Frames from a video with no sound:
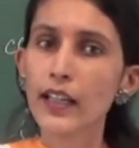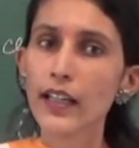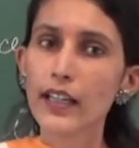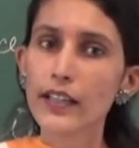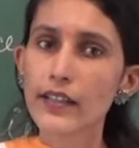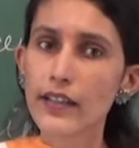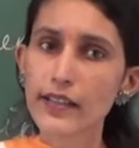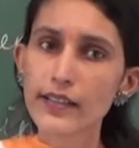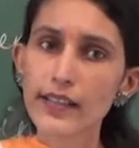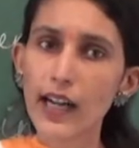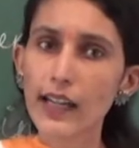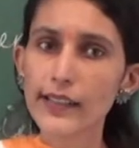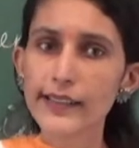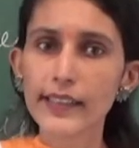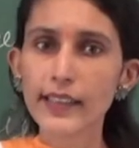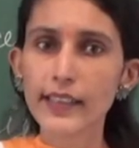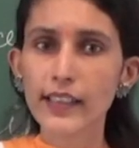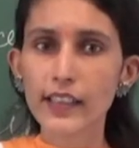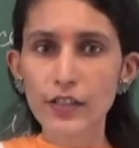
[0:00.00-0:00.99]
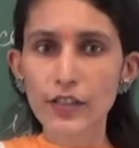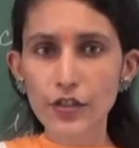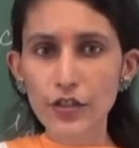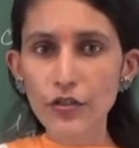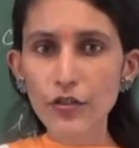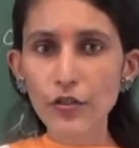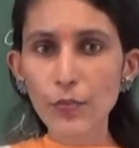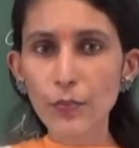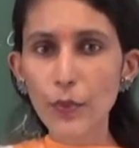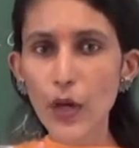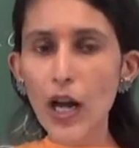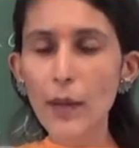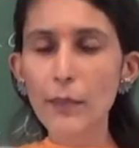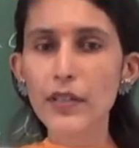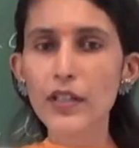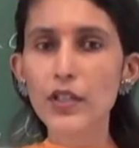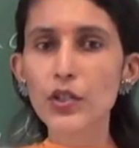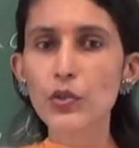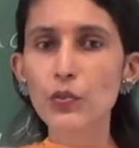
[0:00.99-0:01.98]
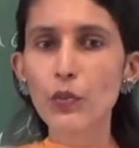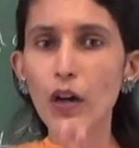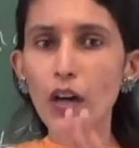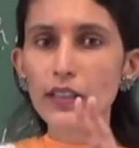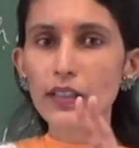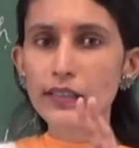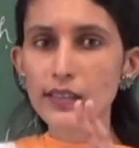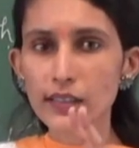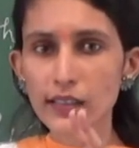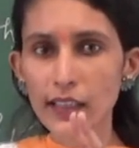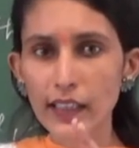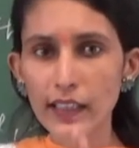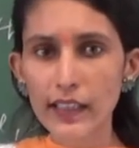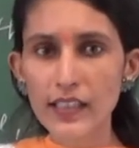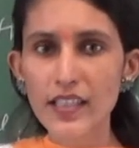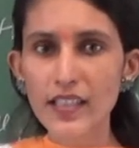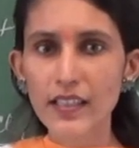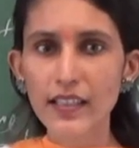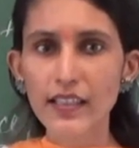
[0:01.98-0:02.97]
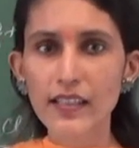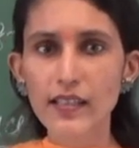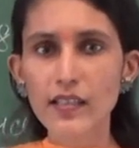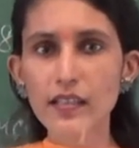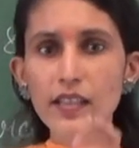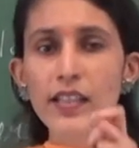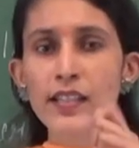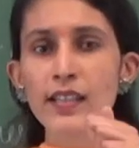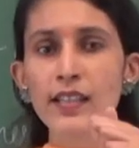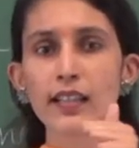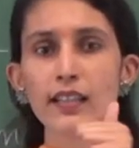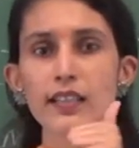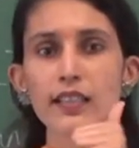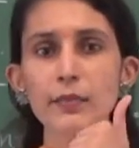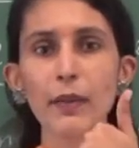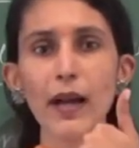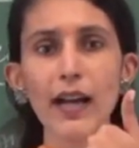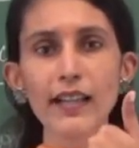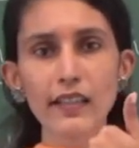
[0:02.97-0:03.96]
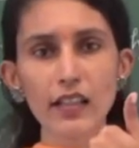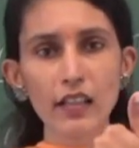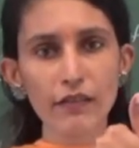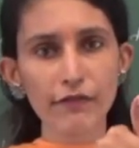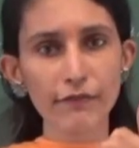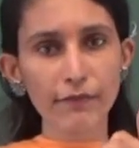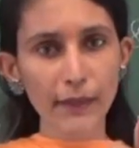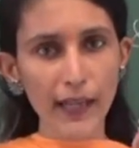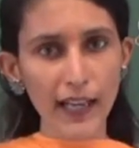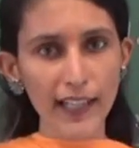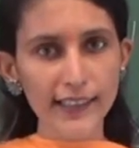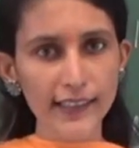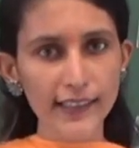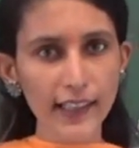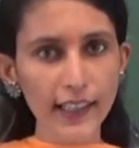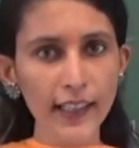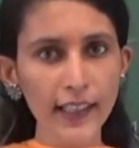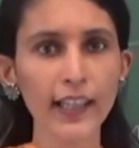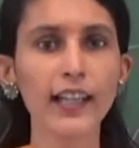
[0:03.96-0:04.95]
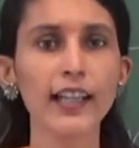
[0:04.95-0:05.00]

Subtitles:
It resulted in two prominent wars in the Indian history, that is Battle of Plassey